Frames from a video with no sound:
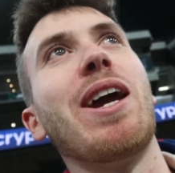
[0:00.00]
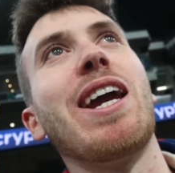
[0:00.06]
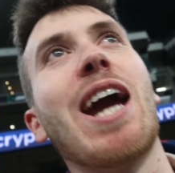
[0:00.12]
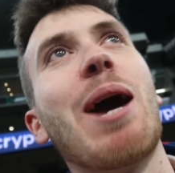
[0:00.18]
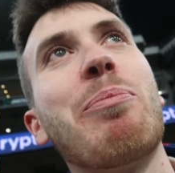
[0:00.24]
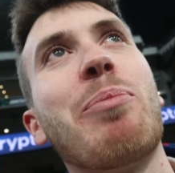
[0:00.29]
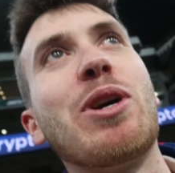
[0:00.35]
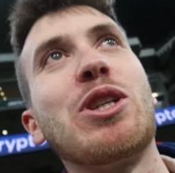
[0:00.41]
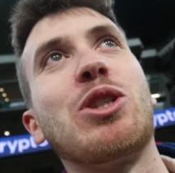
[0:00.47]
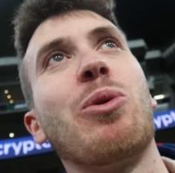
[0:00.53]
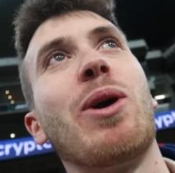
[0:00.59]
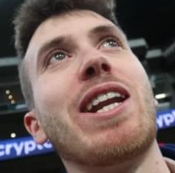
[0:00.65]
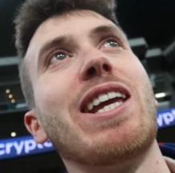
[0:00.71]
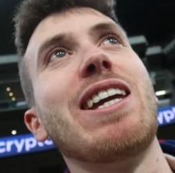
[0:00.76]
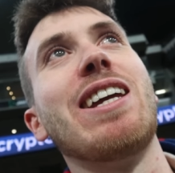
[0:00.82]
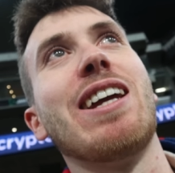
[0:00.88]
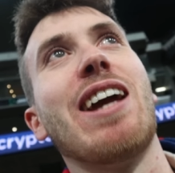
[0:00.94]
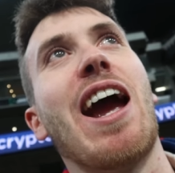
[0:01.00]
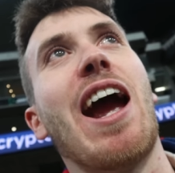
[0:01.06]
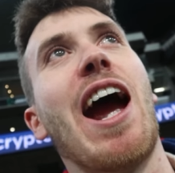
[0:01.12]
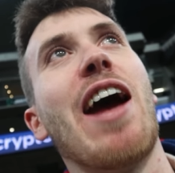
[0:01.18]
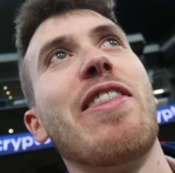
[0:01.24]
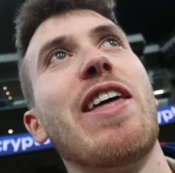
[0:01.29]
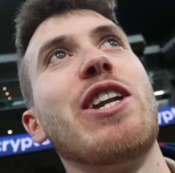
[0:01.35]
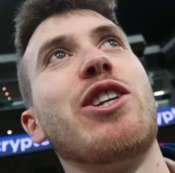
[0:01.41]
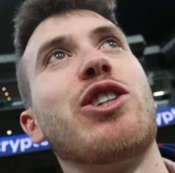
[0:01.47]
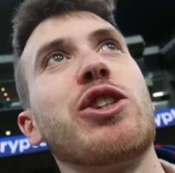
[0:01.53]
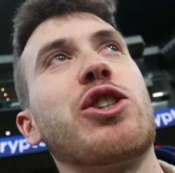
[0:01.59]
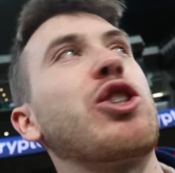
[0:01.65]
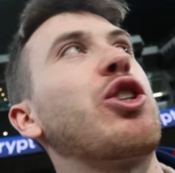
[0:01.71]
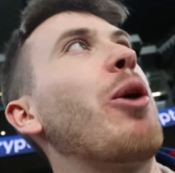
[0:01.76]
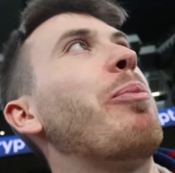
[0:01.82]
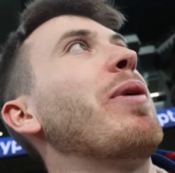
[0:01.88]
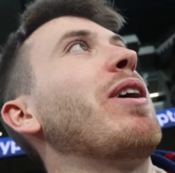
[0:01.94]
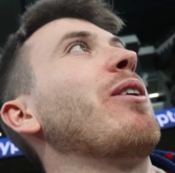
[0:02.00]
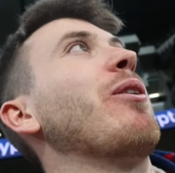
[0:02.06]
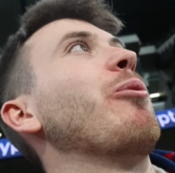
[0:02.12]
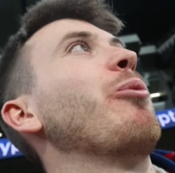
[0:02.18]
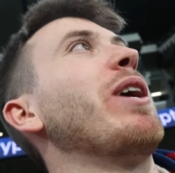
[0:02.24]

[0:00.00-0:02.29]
being up by 20 and then just stopping.